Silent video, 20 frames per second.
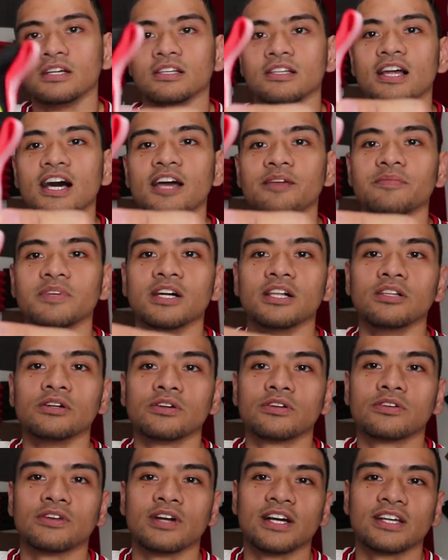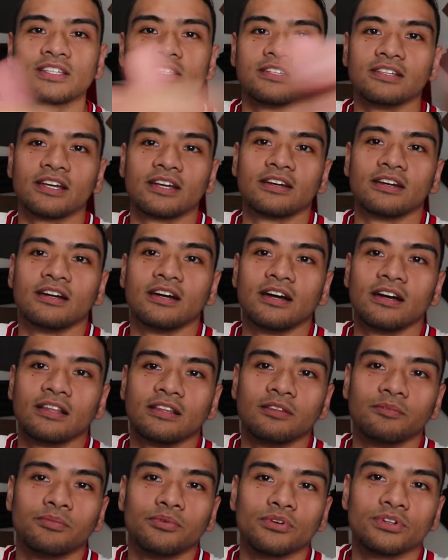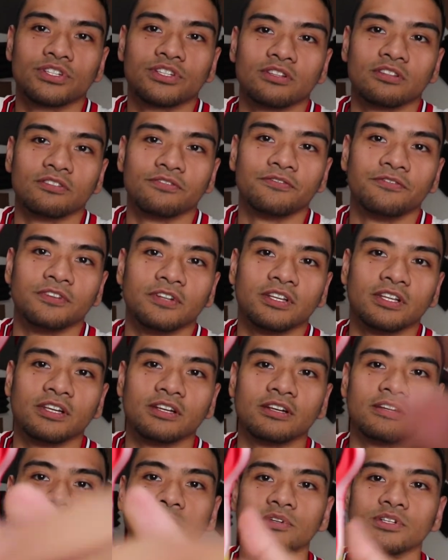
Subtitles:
lime yellow across like the portion of the foot here,